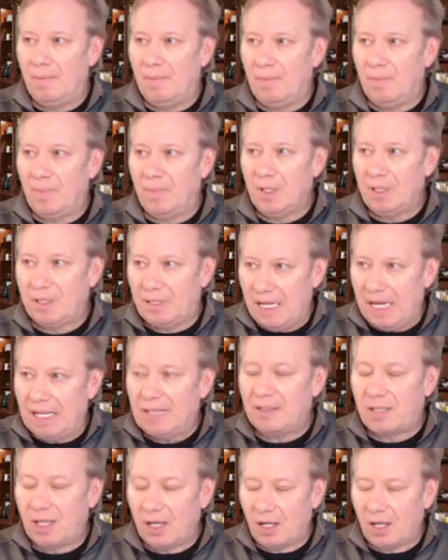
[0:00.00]
The
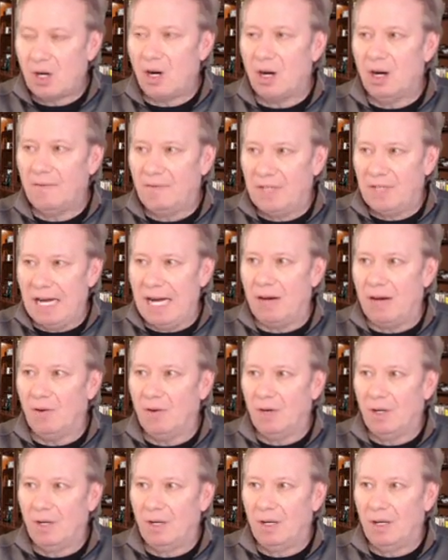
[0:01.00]
states that are carved out
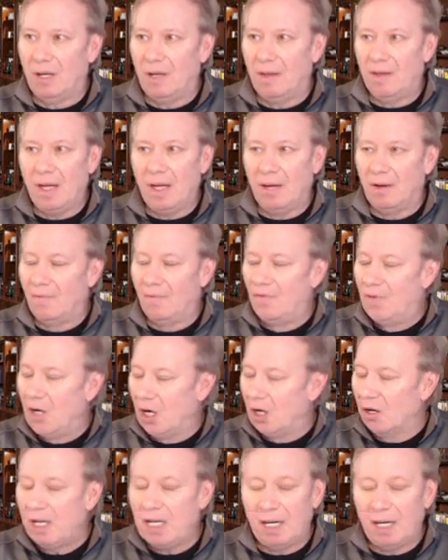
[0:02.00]
that are
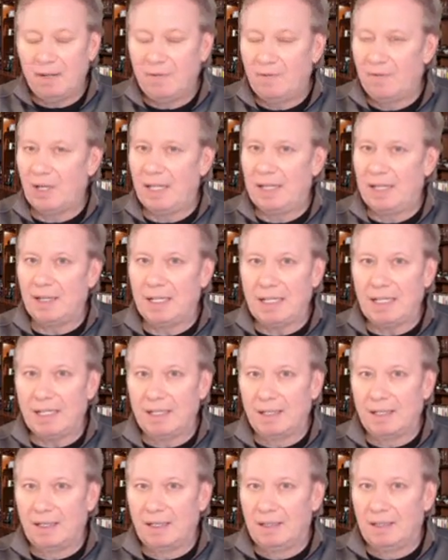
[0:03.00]
very unfriendly
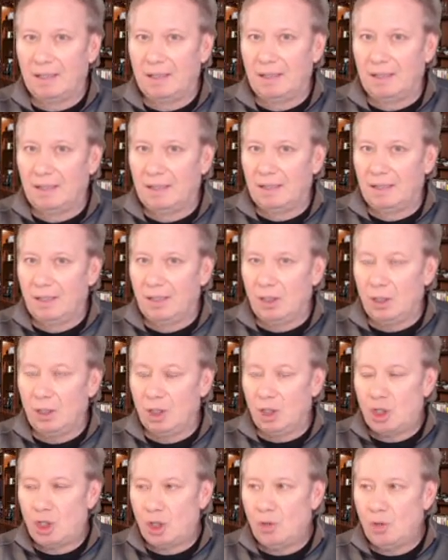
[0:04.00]

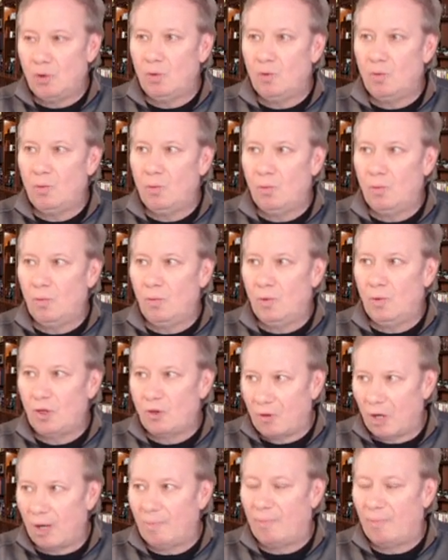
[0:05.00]
to the
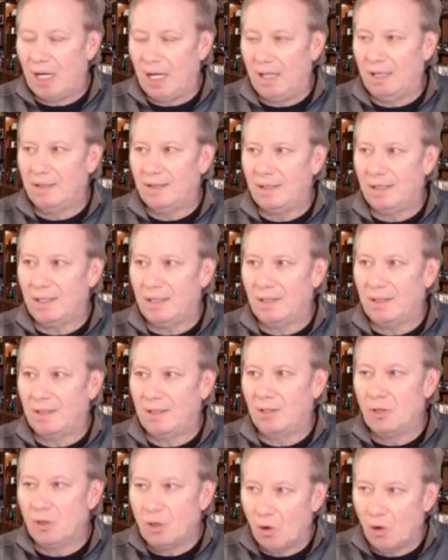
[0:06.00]
Trump policies.
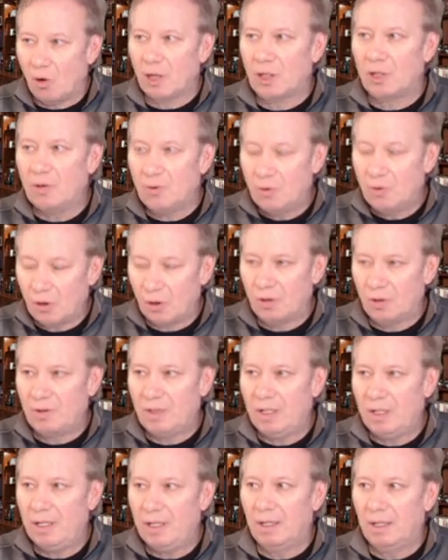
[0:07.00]
New York, New
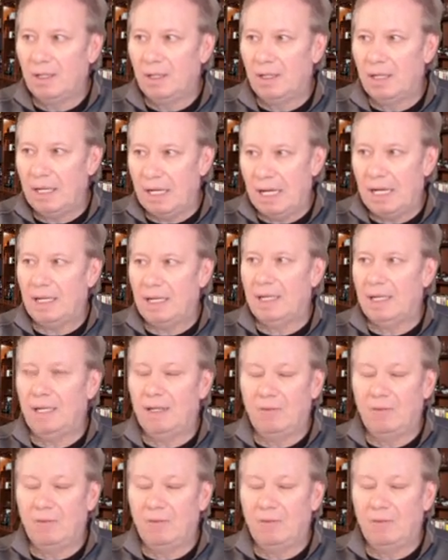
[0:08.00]
Jersey, Connecticut,